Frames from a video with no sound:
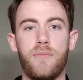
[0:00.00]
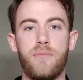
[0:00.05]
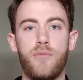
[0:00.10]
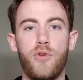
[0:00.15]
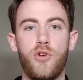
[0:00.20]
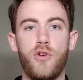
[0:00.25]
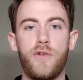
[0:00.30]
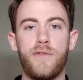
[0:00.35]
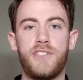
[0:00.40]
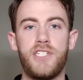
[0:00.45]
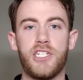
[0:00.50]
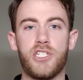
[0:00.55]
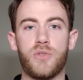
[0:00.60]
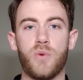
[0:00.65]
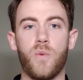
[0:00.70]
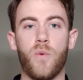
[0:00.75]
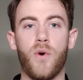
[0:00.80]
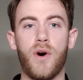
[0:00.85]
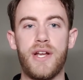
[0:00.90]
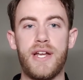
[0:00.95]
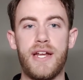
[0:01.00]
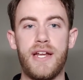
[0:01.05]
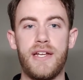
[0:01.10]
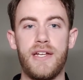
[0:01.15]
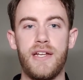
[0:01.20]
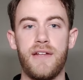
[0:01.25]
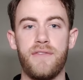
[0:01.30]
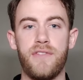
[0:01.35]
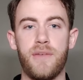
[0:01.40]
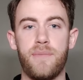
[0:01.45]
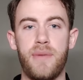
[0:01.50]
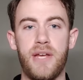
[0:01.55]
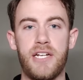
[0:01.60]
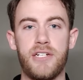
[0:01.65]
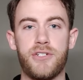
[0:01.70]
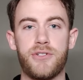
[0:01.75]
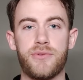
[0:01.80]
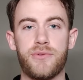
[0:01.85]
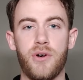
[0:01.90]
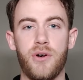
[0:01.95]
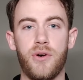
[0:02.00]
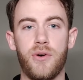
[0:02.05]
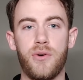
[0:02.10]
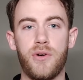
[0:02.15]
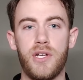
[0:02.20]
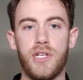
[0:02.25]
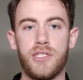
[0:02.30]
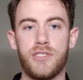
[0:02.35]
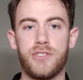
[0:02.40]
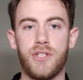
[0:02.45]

move just one end of the pinch roll